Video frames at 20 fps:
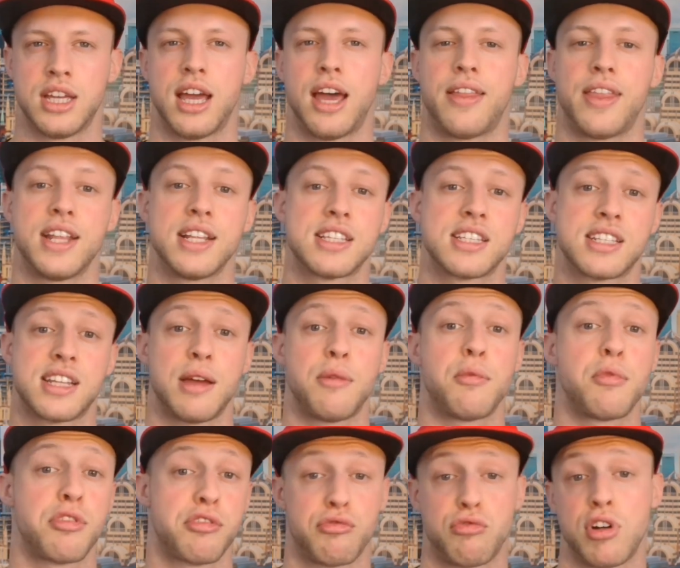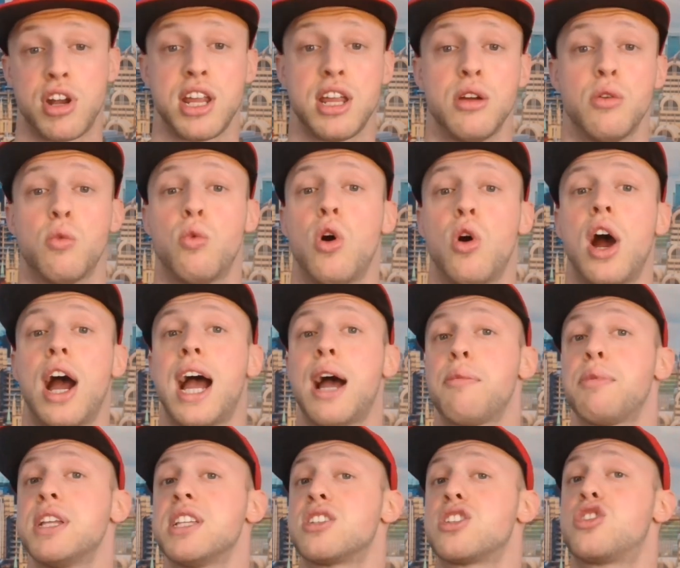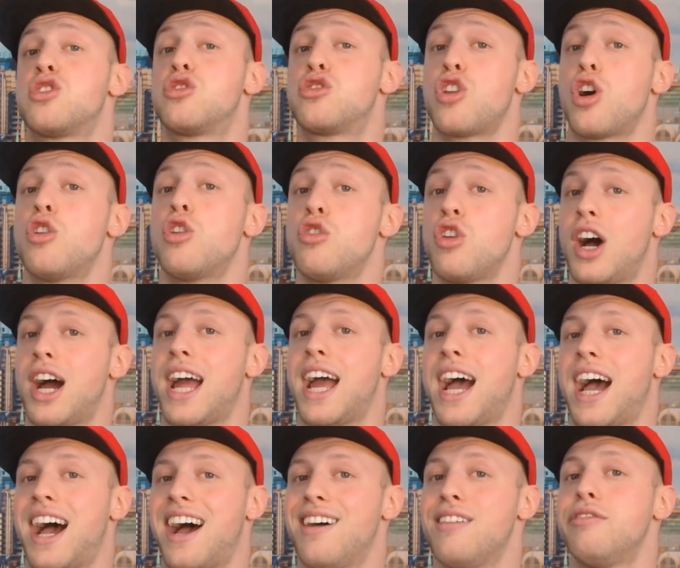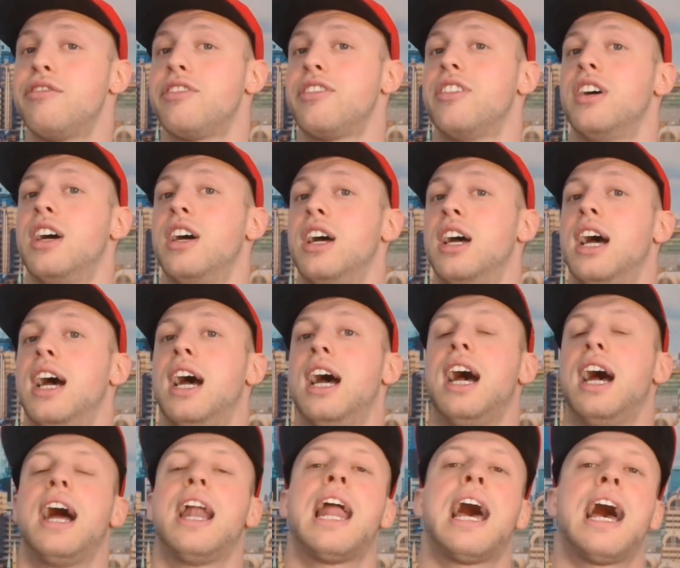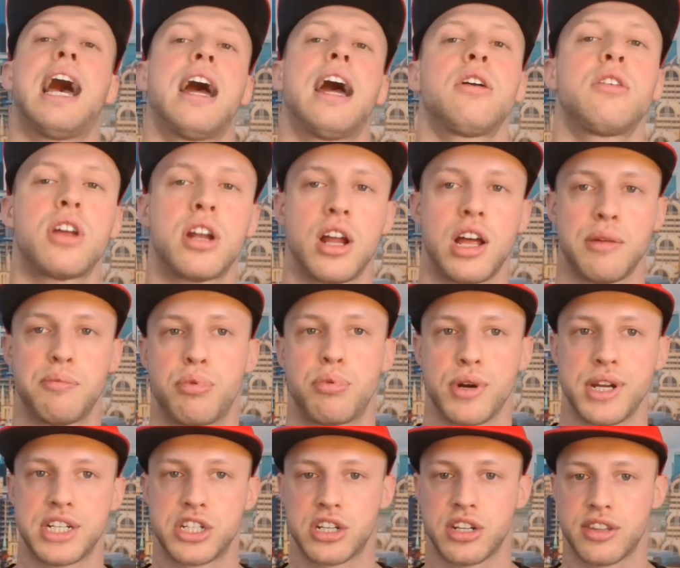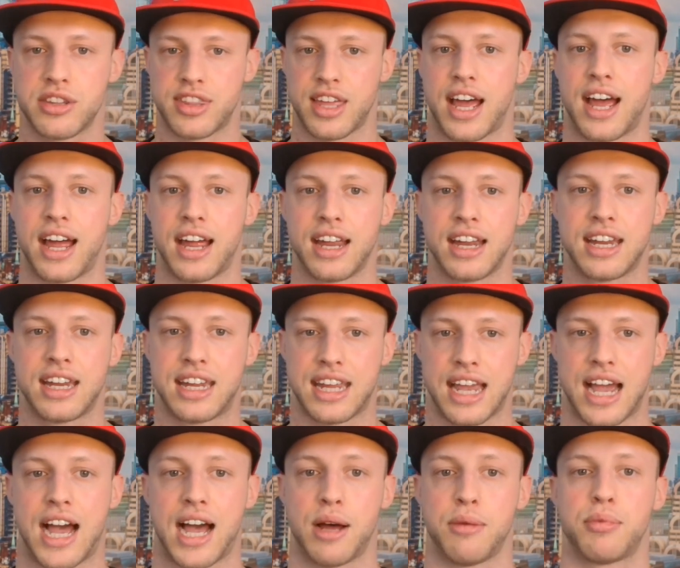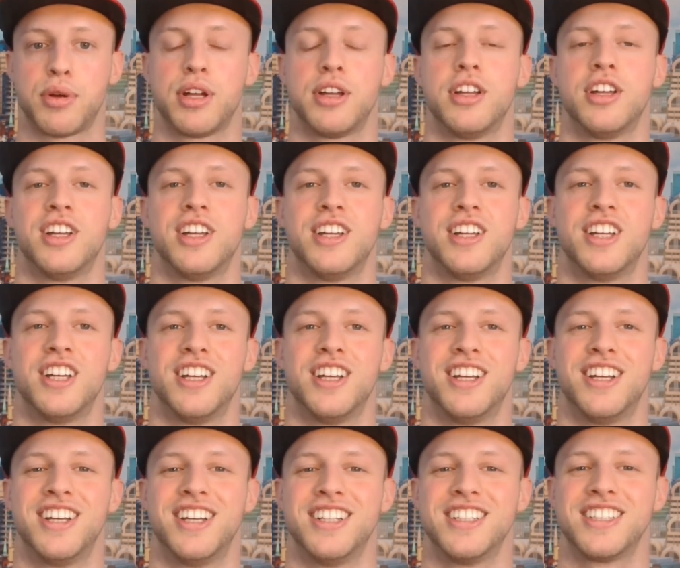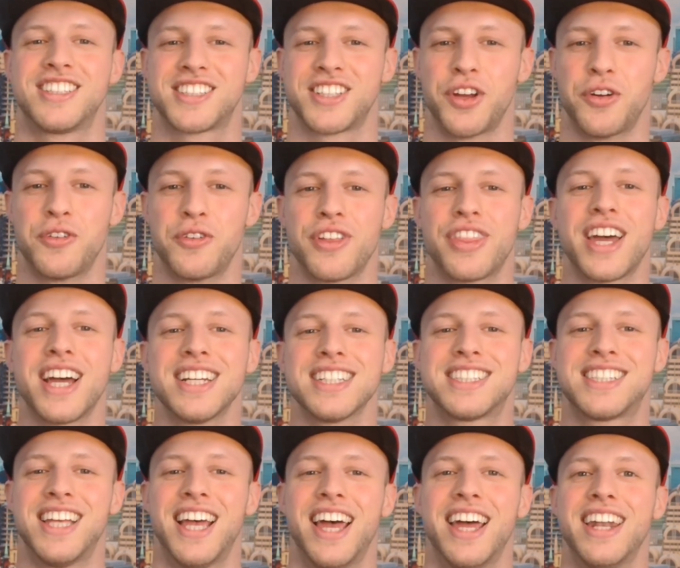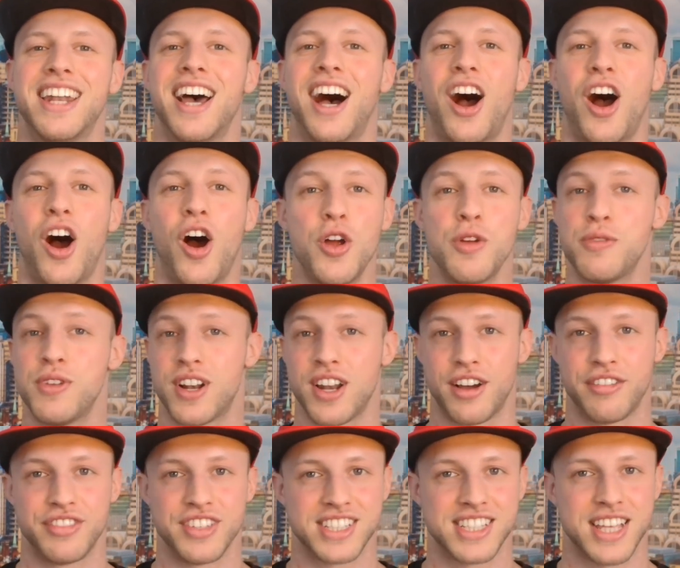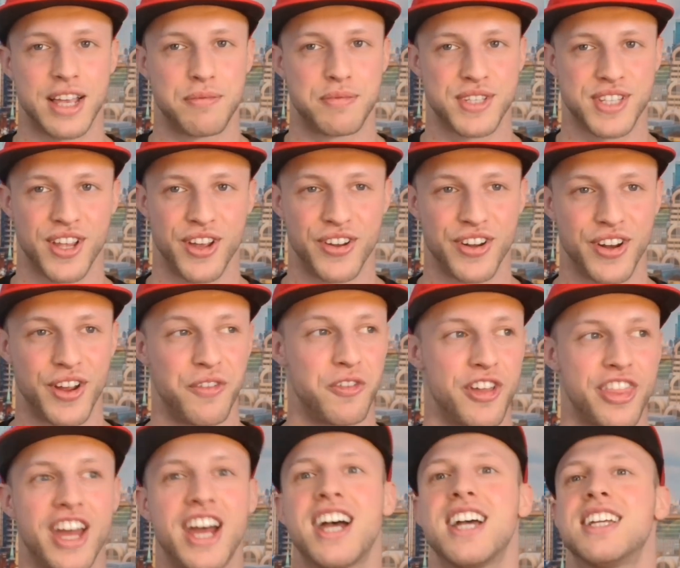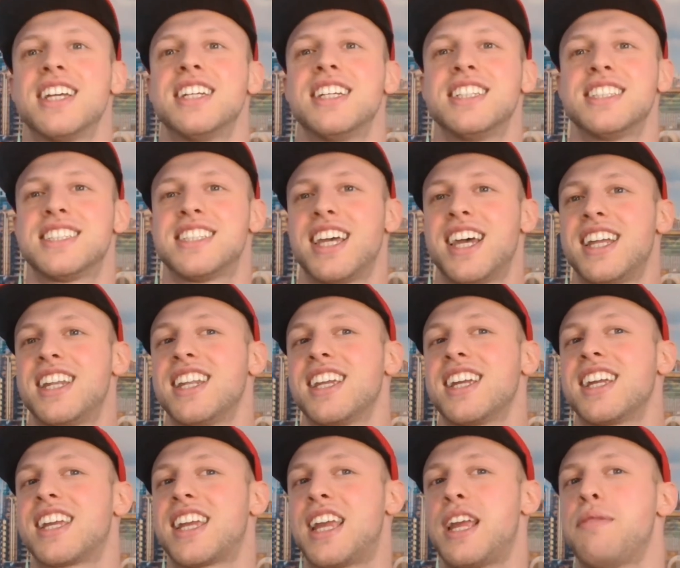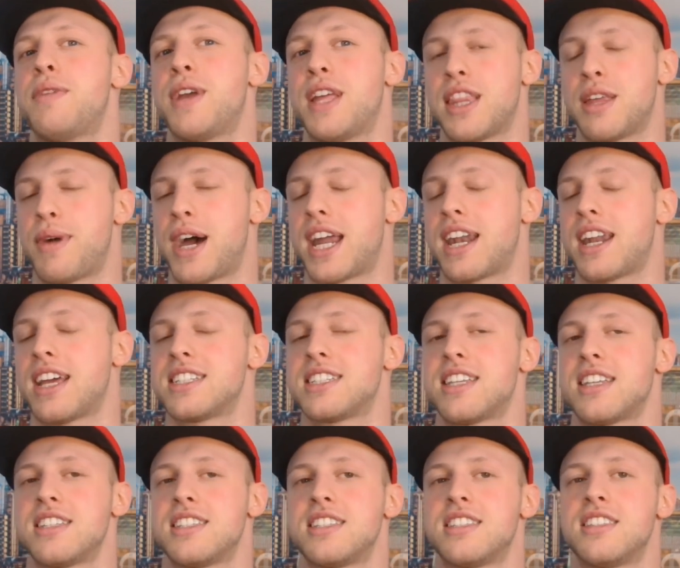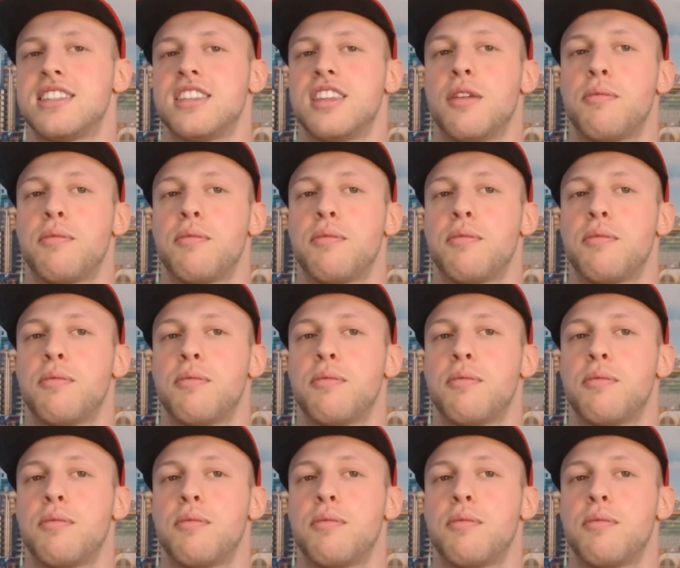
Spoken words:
And then step 3, what habits don't I have? And how can I bridge that gap? So, with that said, I hope you love this episode. And with that said, keep being the badasses.